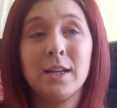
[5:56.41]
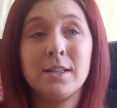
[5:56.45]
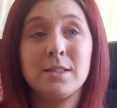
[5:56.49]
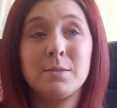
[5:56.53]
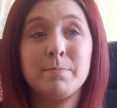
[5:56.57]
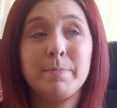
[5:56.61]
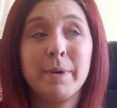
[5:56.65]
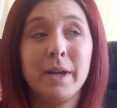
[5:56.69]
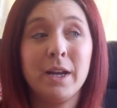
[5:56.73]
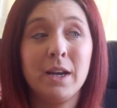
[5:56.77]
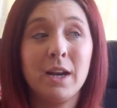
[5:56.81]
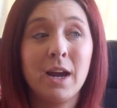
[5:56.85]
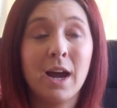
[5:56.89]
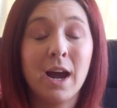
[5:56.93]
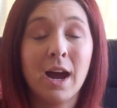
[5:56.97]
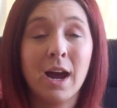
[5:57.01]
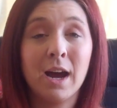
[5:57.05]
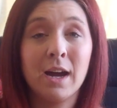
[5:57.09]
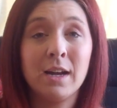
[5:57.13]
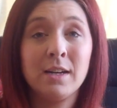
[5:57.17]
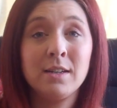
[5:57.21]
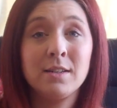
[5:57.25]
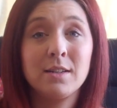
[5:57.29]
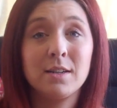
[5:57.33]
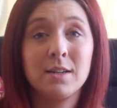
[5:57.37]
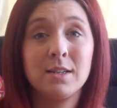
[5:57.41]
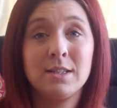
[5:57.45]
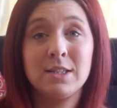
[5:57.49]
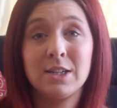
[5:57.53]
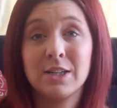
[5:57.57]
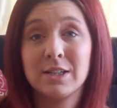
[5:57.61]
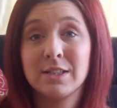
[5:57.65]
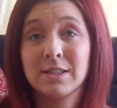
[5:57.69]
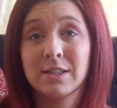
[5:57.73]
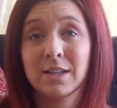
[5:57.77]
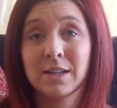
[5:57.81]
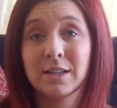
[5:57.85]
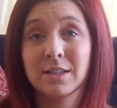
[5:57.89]
It's been hard
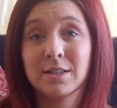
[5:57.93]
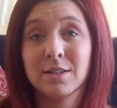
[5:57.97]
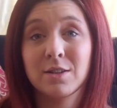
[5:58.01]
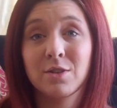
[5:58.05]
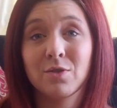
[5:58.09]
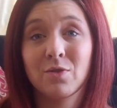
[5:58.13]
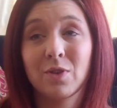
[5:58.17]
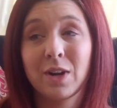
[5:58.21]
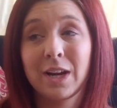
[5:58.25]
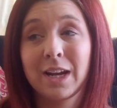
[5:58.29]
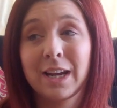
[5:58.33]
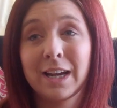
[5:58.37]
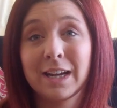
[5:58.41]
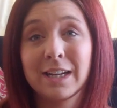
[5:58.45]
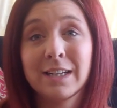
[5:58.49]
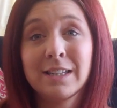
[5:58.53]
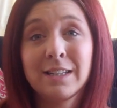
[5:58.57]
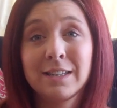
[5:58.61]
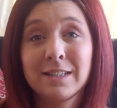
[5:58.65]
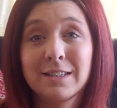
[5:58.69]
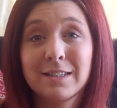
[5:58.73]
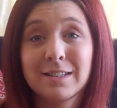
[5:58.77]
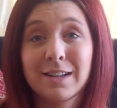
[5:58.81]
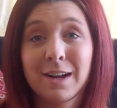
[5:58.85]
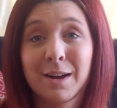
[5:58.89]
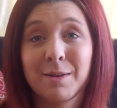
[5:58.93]
adjusting to 3 kids,